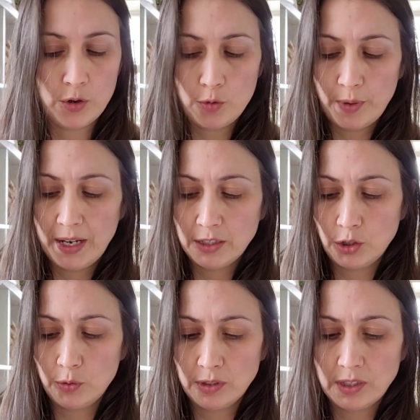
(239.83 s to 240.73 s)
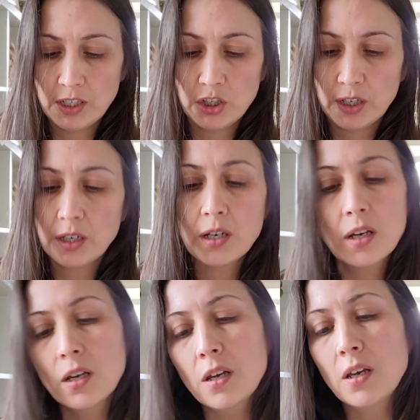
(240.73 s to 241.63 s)
hoop as you are stitching,
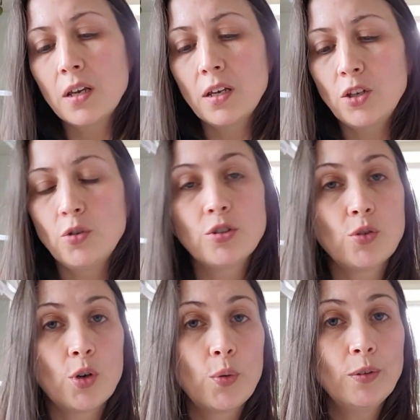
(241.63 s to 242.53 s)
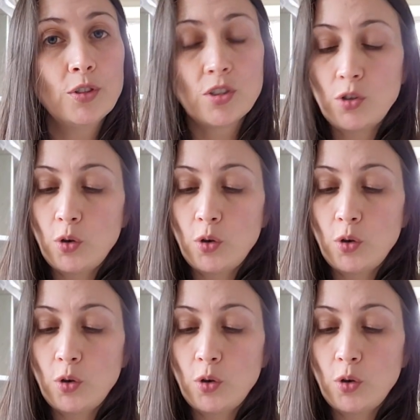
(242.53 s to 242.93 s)
you can do a quilter's